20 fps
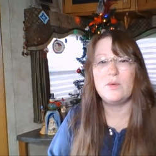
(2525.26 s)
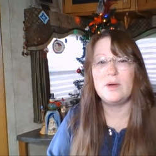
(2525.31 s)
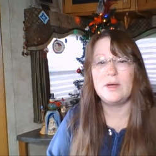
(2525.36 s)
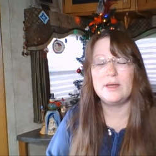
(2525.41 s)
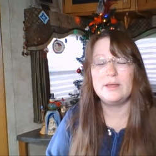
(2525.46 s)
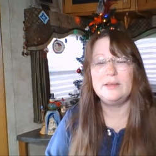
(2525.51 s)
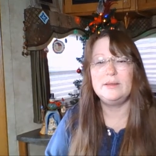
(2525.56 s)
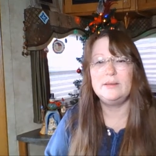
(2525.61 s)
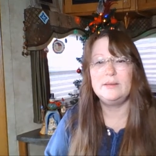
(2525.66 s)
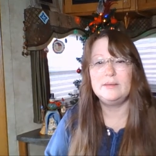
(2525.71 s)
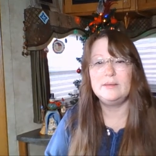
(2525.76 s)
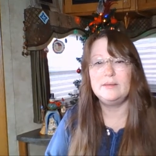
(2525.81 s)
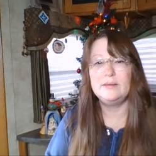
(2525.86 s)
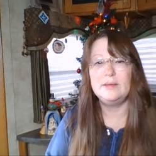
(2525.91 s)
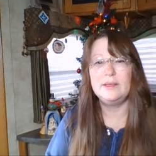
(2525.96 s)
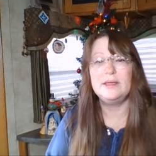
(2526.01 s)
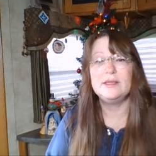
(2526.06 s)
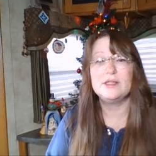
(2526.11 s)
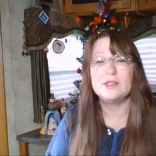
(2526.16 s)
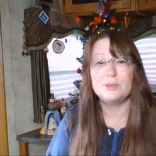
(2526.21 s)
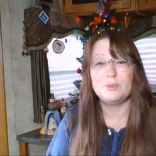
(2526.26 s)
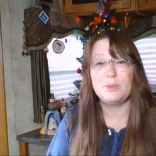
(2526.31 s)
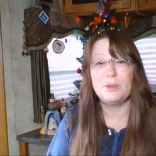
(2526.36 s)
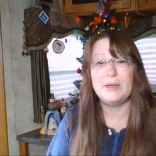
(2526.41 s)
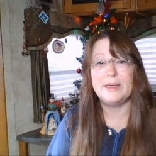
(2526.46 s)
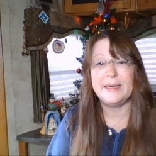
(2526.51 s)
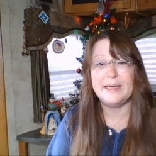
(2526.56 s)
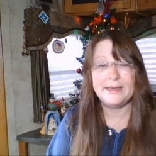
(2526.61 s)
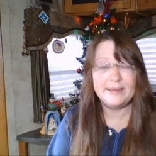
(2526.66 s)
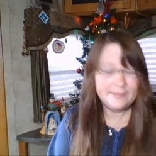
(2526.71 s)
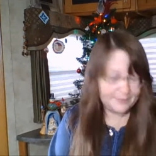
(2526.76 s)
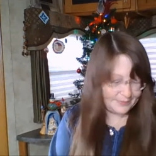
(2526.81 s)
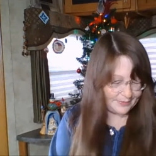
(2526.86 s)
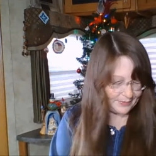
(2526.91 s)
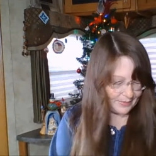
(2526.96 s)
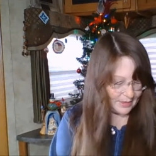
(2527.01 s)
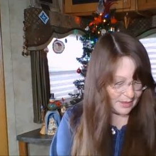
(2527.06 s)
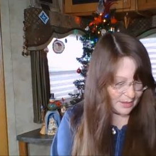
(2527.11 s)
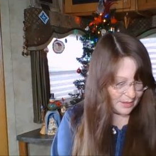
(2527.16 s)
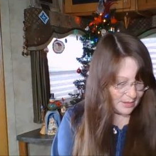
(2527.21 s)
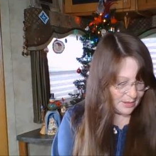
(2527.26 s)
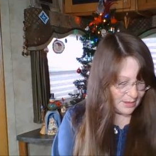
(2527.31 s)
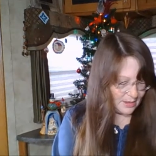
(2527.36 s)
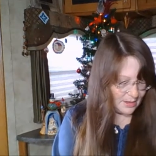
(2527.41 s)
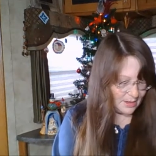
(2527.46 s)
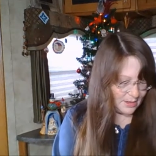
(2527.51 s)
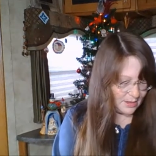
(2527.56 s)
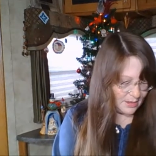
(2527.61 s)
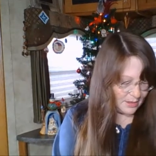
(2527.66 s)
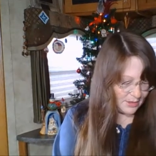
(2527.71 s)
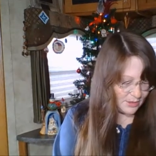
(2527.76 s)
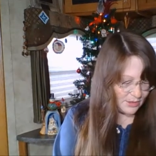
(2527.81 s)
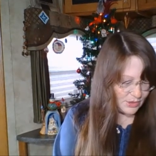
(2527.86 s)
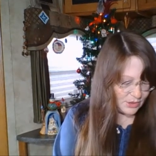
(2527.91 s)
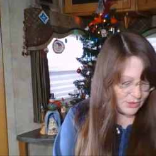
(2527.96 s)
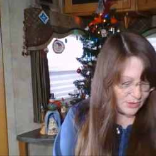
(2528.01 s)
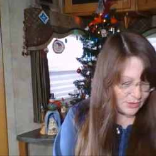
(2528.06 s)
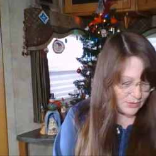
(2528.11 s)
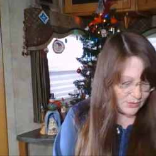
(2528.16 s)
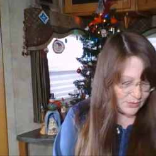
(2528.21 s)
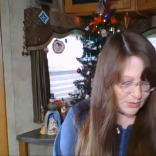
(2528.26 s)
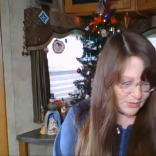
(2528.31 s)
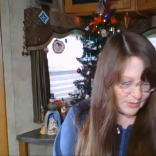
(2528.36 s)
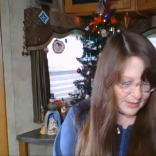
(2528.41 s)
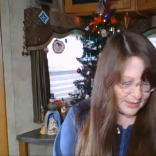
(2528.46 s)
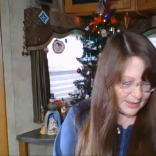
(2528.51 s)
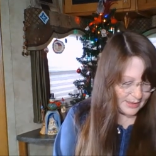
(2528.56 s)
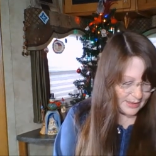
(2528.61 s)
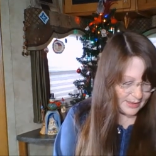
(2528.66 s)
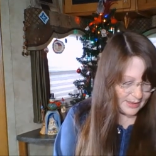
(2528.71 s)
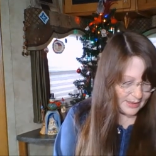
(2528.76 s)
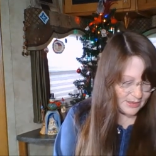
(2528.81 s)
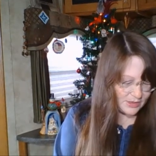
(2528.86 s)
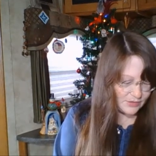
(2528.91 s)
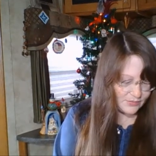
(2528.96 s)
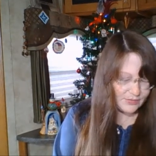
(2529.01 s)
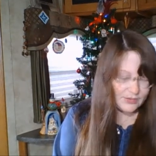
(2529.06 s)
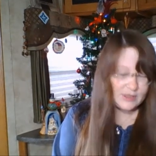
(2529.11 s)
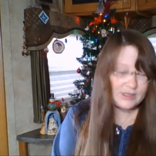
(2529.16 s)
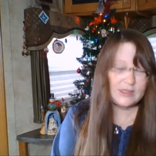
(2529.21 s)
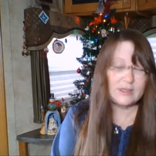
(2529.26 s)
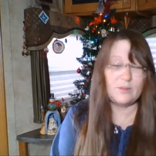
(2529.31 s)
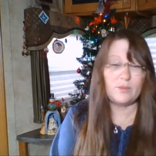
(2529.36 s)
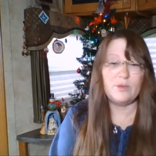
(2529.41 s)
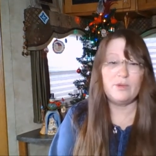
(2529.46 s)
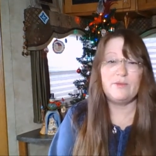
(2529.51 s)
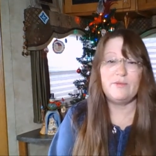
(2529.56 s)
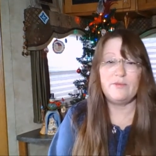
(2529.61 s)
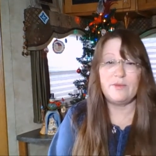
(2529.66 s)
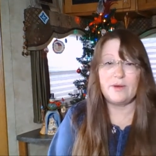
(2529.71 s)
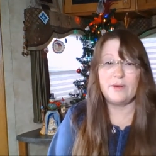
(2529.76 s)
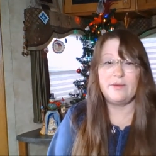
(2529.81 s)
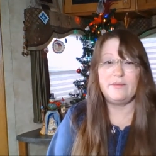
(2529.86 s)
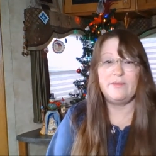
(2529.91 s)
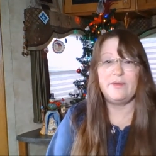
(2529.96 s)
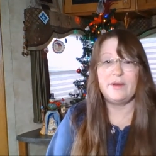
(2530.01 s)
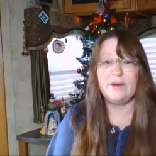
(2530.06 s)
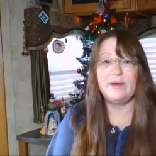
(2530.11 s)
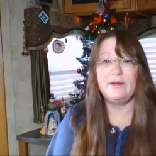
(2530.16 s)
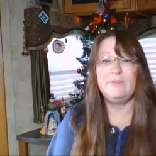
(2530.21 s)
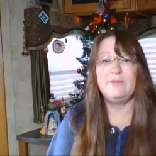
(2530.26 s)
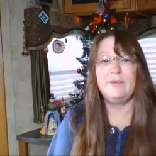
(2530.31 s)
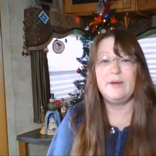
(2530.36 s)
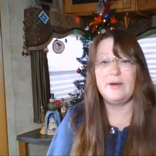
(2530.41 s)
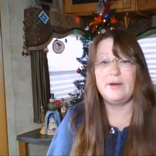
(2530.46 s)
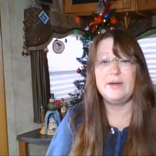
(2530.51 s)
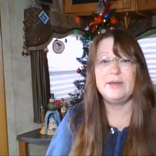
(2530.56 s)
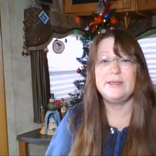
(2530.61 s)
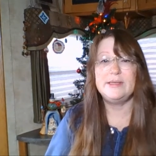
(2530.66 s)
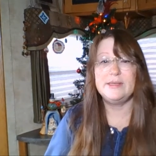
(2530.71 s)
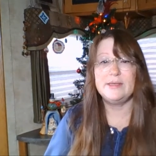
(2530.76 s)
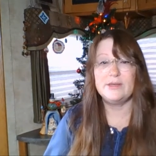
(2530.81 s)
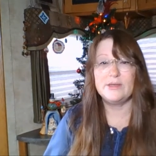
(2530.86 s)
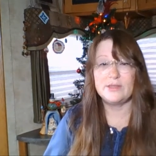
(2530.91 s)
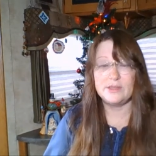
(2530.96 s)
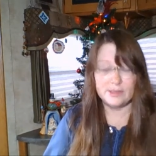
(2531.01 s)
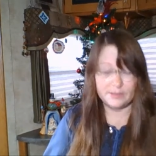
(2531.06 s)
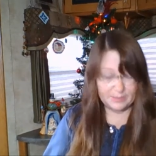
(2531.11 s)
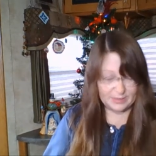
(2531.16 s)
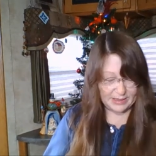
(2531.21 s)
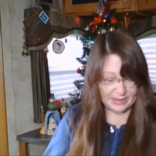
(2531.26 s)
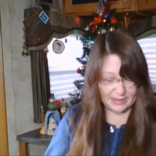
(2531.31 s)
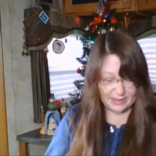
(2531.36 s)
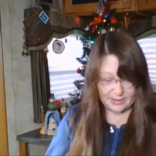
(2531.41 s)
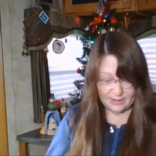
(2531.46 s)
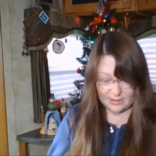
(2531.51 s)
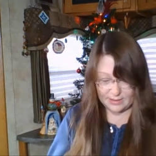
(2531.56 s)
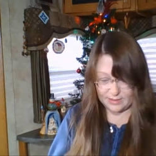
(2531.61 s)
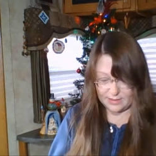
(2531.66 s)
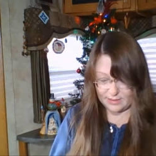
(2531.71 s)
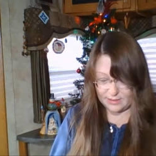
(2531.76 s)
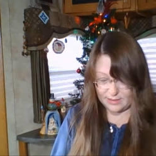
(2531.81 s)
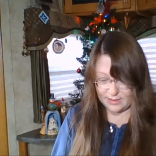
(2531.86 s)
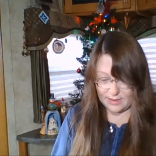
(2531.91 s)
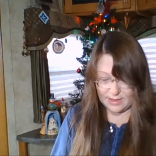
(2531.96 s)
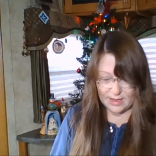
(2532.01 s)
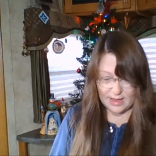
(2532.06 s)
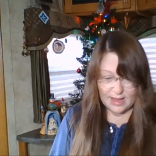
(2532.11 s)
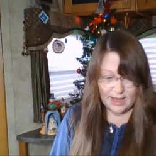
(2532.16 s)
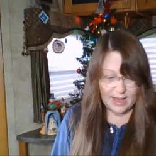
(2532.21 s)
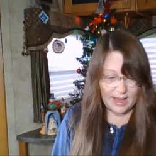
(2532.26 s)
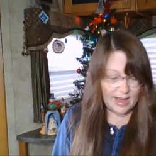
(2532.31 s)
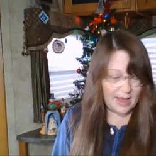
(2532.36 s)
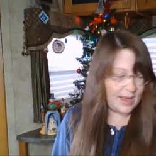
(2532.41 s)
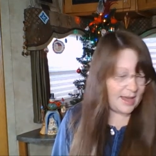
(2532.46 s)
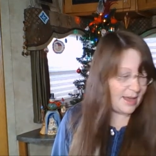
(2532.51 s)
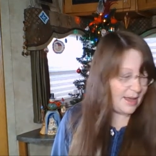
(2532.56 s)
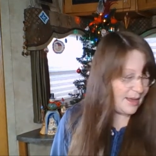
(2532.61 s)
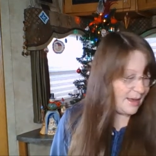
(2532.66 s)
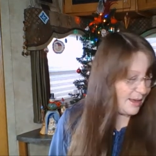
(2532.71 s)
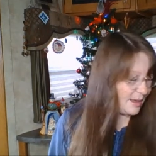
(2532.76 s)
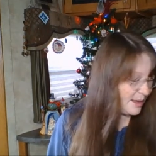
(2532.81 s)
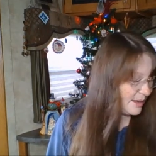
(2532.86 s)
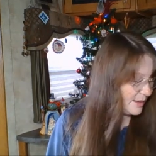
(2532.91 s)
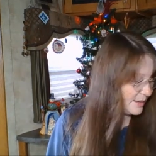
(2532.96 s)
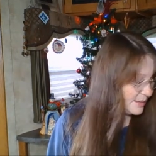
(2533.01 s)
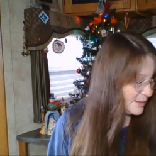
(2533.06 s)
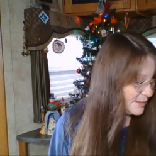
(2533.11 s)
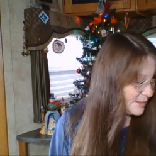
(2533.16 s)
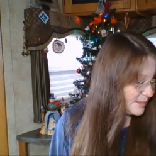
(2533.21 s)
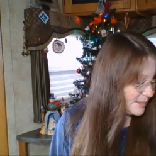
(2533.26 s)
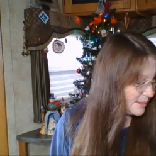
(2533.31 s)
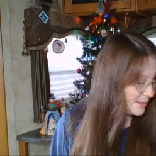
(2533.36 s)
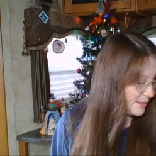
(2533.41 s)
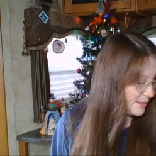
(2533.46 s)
1, it's pretty. 2, it's for someone very, very, very dear to me. And